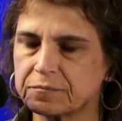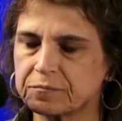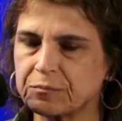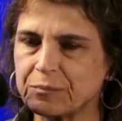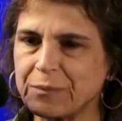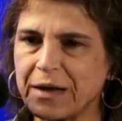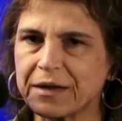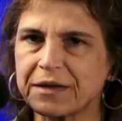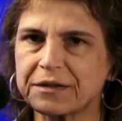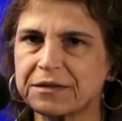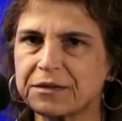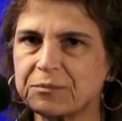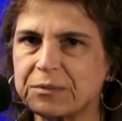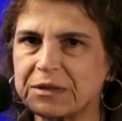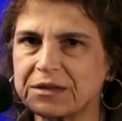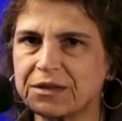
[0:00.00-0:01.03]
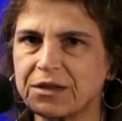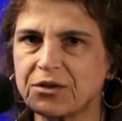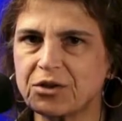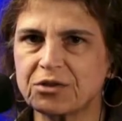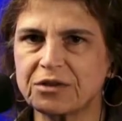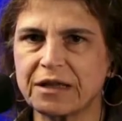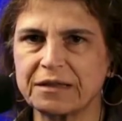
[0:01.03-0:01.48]
marketing
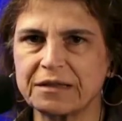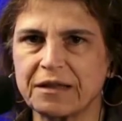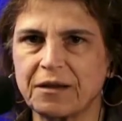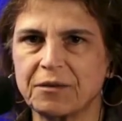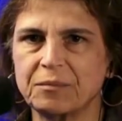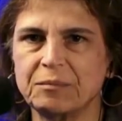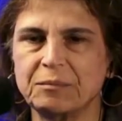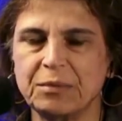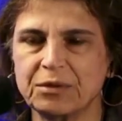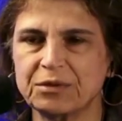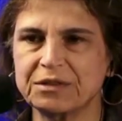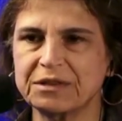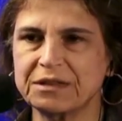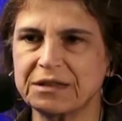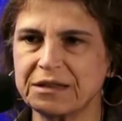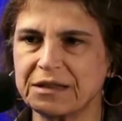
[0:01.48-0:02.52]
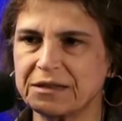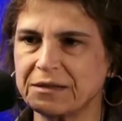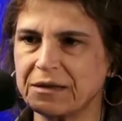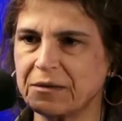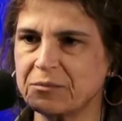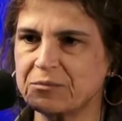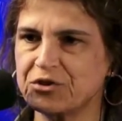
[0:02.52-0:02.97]
material that I'm building
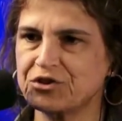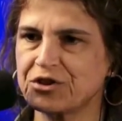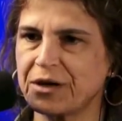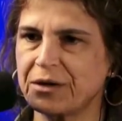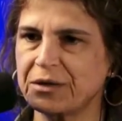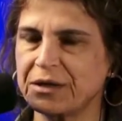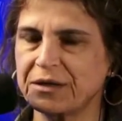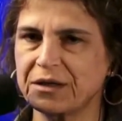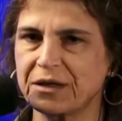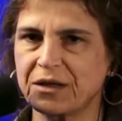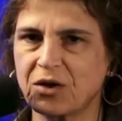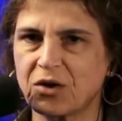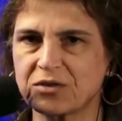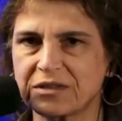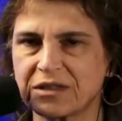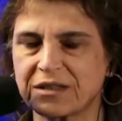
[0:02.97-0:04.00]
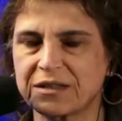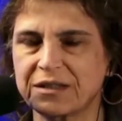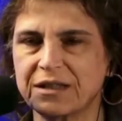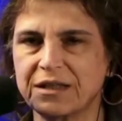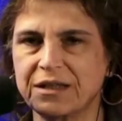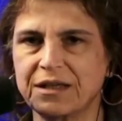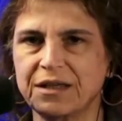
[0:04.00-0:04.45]
and I'm sharing
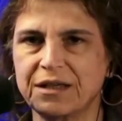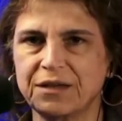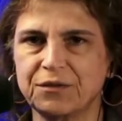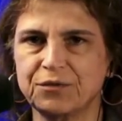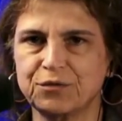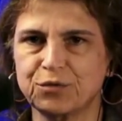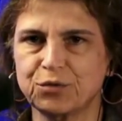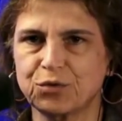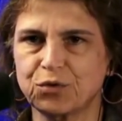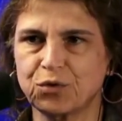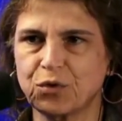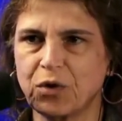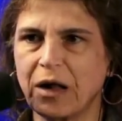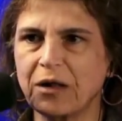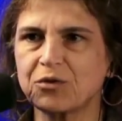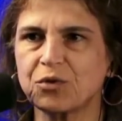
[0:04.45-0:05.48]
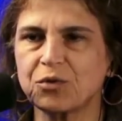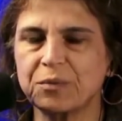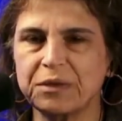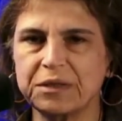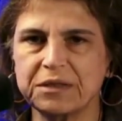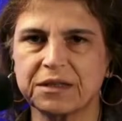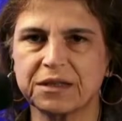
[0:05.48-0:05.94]
constantly for
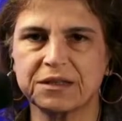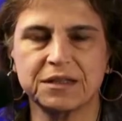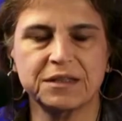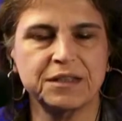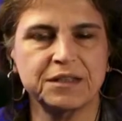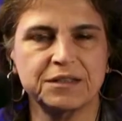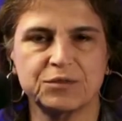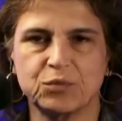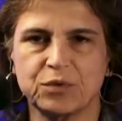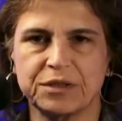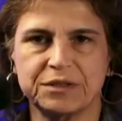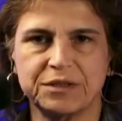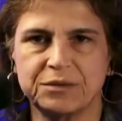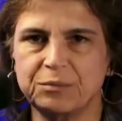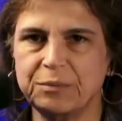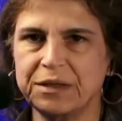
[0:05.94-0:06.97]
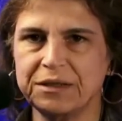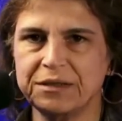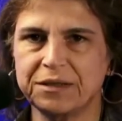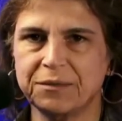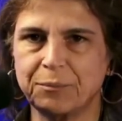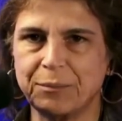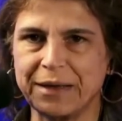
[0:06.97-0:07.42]
Alqubit, and this will
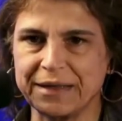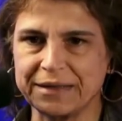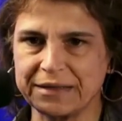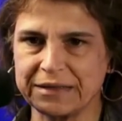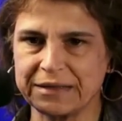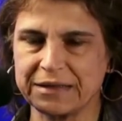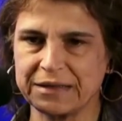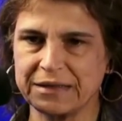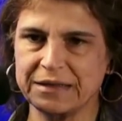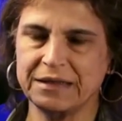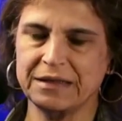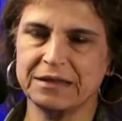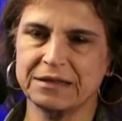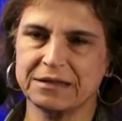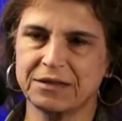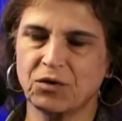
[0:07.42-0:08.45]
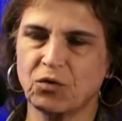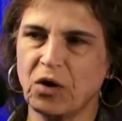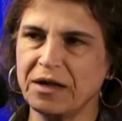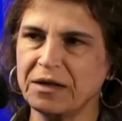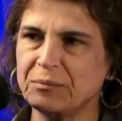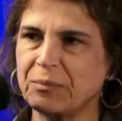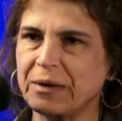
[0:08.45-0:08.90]
be the path, the
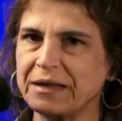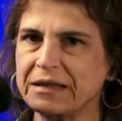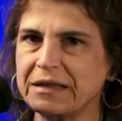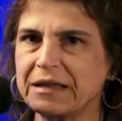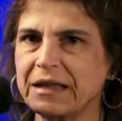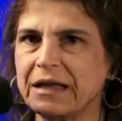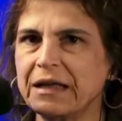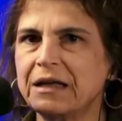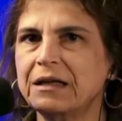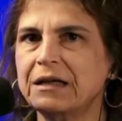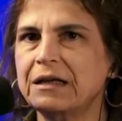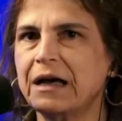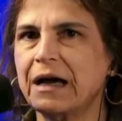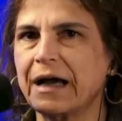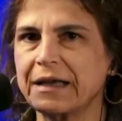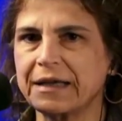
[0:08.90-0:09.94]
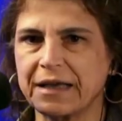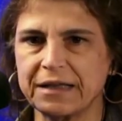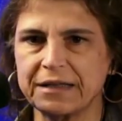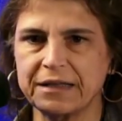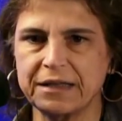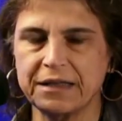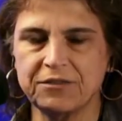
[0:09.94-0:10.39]
right path. I
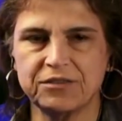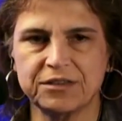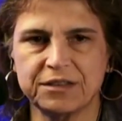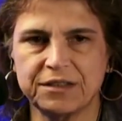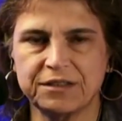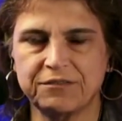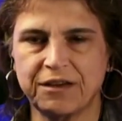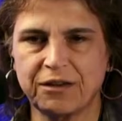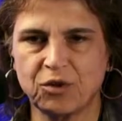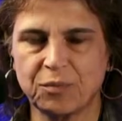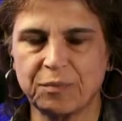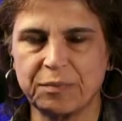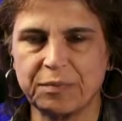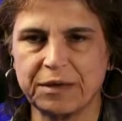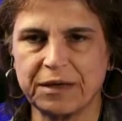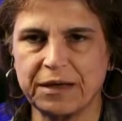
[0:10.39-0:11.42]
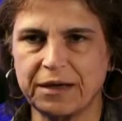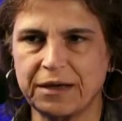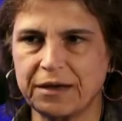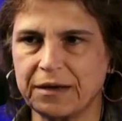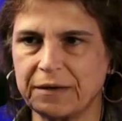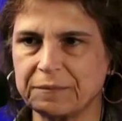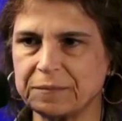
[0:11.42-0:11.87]
can even develop
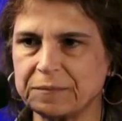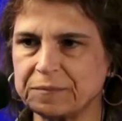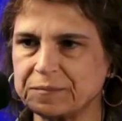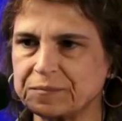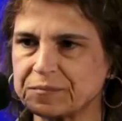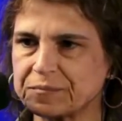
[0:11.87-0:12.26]
part